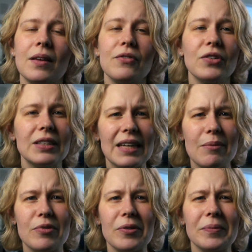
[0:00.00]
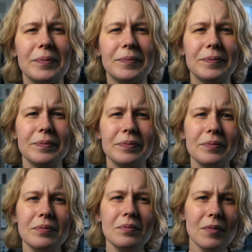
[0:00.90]
For example,
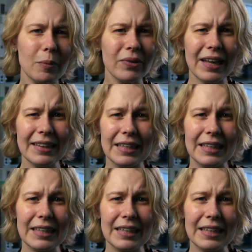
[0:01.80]
plant